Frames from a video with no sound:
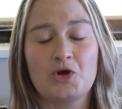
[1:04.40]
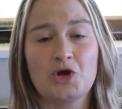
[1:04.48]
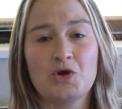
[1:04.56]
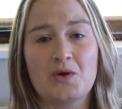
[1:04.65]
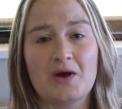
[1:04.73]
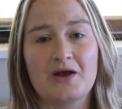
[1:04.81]

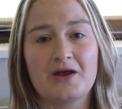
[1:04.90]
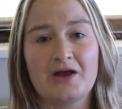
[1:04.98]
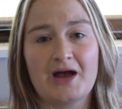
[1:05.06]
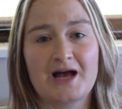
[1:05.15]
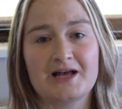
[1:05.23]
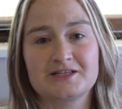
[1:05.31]
who
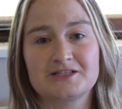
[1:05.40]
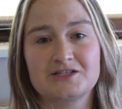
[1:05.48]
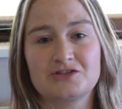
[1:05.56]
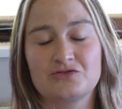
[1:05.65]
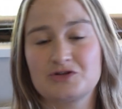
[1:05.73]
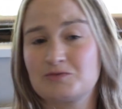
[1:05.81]

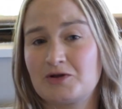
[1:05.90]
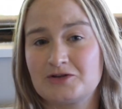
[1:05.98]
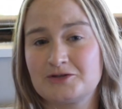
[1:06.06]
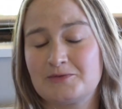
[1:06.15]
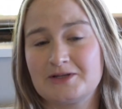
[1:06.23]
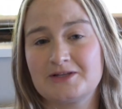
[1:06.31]
has the
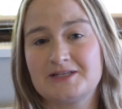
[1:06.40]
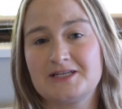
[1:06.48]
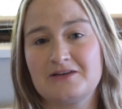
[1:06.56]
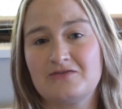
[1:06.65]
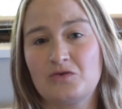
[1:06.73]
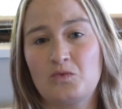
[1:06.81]

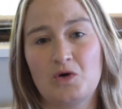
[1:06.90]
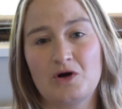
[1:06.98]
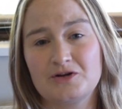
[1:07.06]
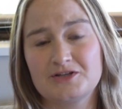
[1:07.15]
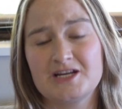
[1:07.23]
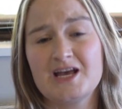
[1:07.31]
responsibility for
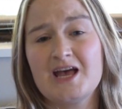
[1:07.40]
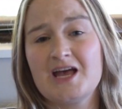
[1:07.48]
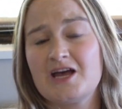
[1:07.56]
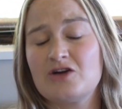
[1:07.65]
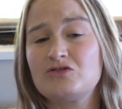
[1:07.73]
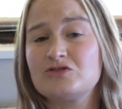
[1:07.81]
what.
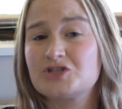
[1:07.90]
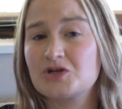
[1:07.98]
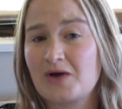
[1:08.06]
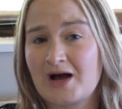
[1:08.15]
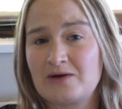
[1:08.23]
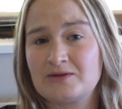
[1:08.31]
It
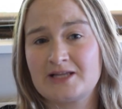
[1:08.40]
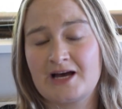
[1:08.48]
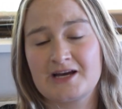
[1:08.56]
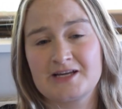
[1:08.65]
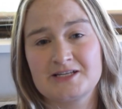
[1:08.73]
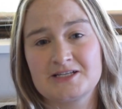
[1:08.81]
also
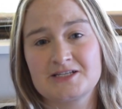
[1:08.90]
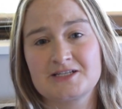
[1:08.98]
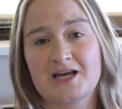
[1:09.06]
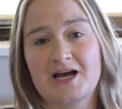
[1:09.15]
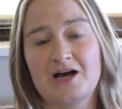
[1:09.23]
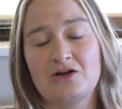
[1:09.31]

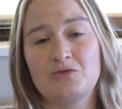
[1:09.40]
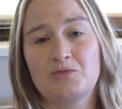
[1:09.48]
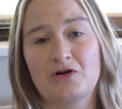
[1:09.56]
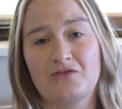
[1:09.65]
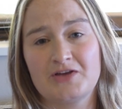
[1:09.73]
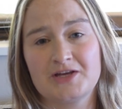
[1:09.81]
outlines how the
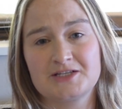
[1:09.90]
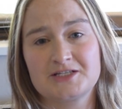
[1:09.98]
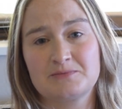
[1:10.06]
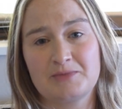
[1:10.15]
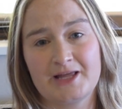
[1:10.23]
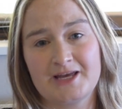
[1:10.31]
profit is
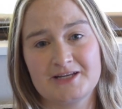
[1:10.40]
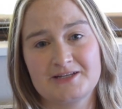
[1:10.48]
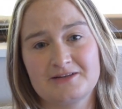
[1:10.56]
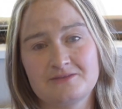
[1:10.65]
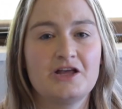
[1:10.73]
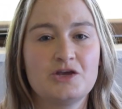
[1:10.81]

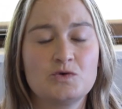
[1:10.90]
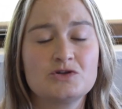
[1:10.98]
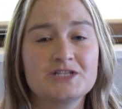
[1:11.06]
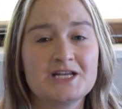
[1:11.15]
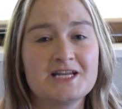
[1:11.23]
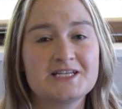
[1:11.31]
split. You
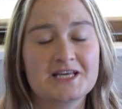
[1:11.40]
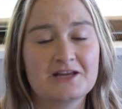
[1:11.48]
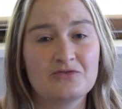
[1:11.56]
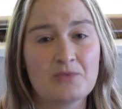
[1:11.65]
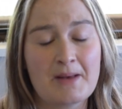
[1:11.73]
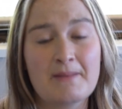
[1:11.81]
also need to
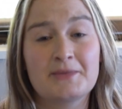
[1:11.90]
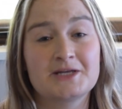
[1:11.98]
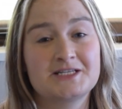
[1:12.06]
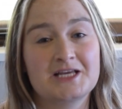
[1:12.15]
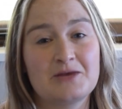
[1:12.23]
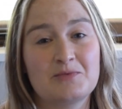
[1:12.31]
remember
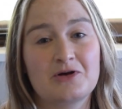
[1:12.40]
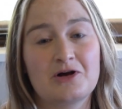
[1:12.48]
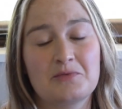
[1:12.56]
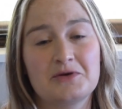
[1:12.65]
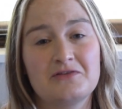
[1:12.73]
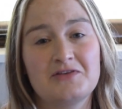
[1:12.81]
to keep a
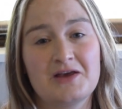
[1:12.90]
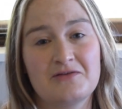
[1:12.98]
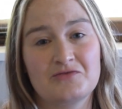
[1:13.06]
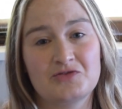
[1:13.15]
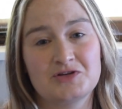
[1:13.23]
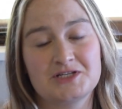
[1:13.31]
copy of your
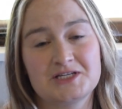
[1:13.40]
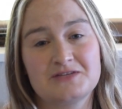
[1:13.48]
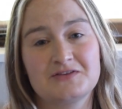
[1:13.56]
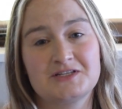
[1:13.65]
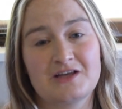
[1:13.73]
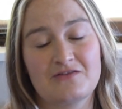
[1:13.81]
invoices
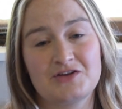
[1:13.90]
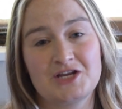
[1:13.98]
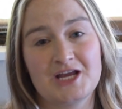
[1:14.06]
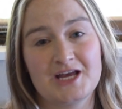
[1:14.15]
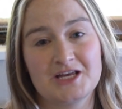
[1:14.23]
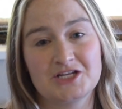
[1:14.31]
for 7
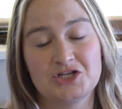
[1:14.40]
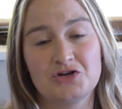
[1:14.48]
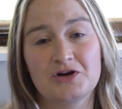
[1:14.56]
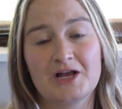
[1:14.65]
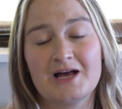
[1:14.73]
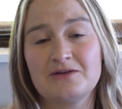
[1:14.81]
years.
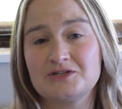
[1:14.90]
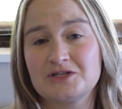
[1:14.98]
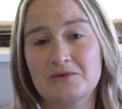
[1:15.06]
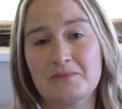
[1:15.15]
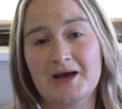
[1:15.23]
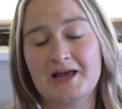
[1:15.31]
Your
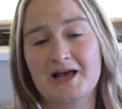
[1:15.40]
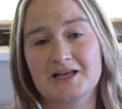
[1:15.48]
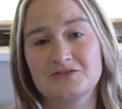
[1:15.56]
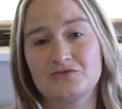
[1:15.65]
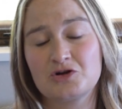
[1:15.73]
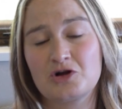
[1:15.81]
accountant might
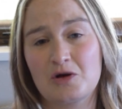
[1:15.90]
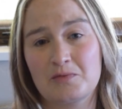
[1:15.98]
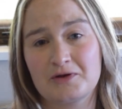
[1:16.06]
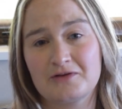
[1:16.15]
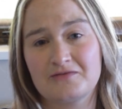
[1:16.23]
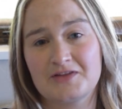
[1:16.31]
ask for a
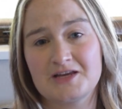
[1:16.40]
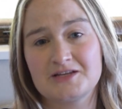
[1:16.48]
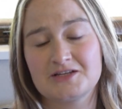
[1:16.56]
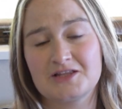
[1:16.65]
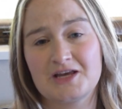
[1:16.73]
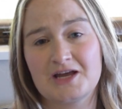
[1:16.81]
copy of
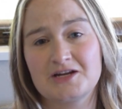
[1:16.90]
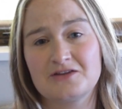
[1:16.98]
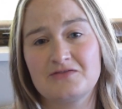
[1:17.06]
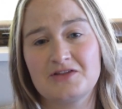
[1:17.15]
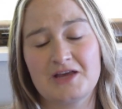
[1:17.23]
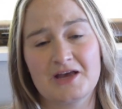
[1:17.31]
these at the end
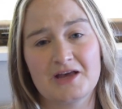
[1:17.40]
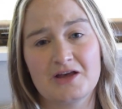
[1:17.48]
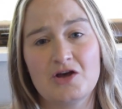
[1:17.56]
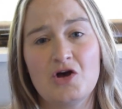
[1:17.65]
of the year,